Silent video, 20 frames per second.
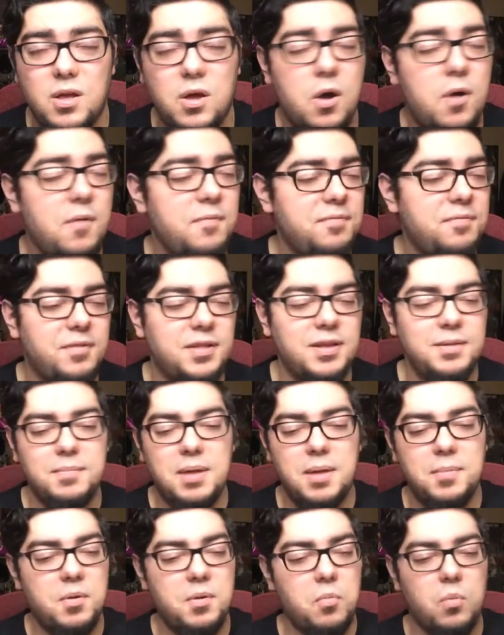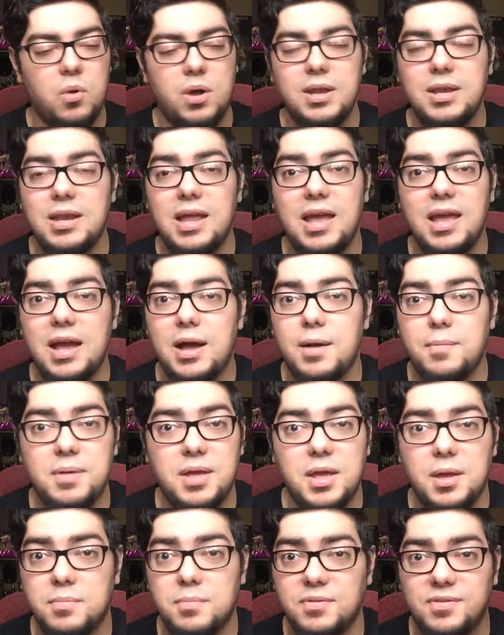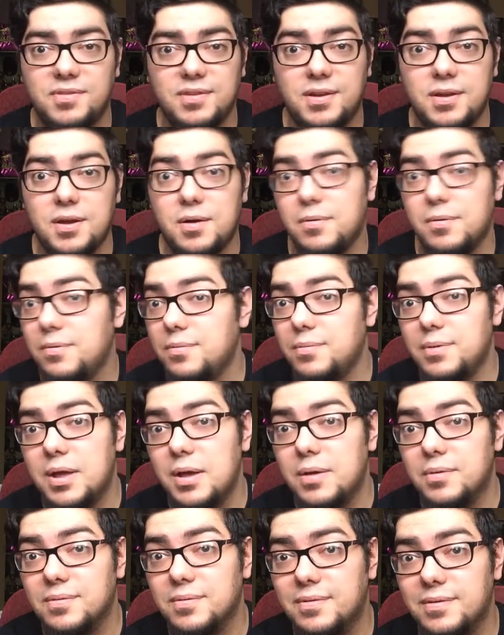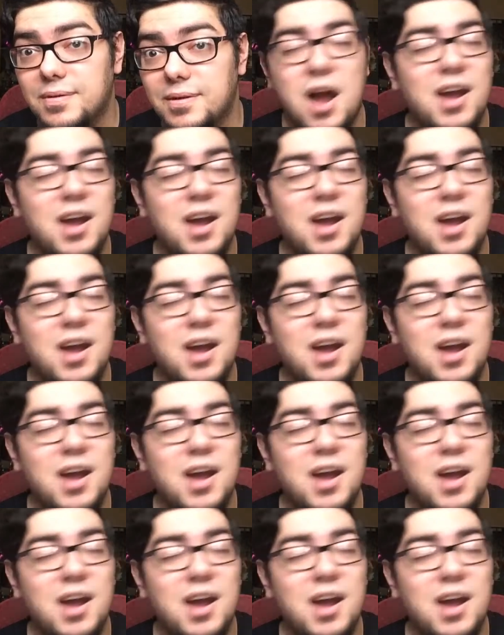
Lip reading: Hopefully, maybe one day I'll be able to go. Who knows?